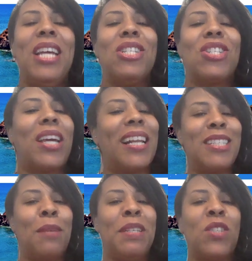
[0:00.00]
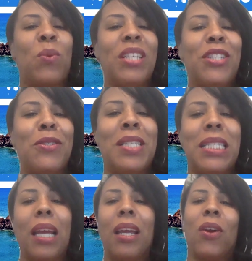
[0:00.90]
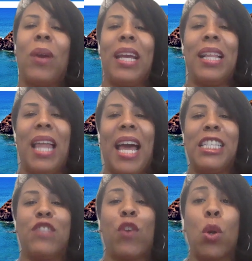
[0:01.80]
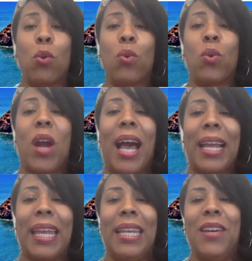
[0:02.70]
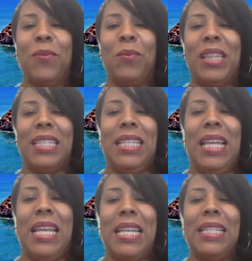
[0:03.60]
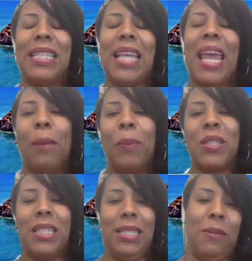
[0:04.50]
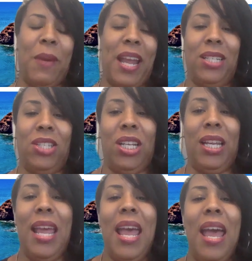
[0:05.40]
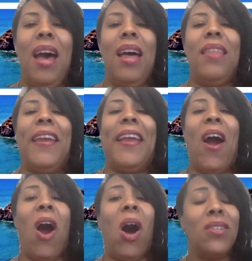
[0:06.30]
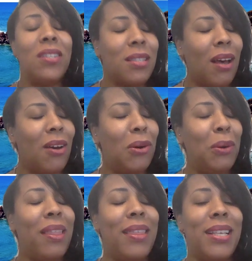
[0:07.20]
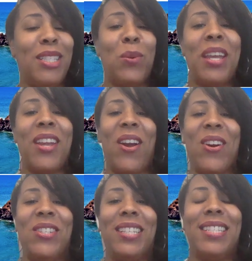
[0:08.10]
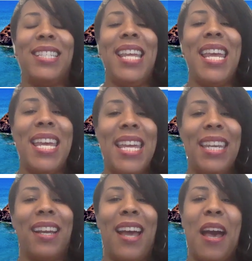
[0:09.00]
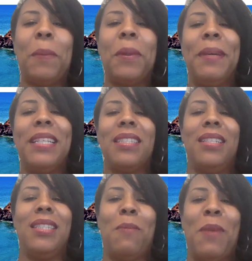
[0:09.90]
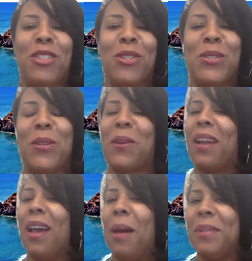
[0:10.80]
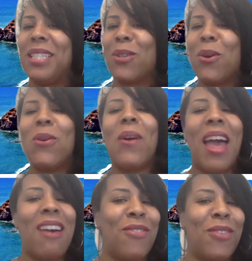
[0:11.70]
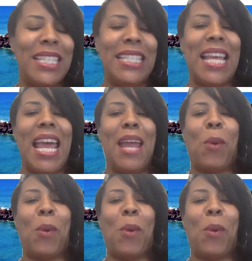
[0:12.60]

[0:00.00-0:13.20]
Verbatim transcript: Shout out to Ms. Russell's second grade class for rocking it with attendance and participation. They also this week earned 10 compliments and special. So they're coming to school every day,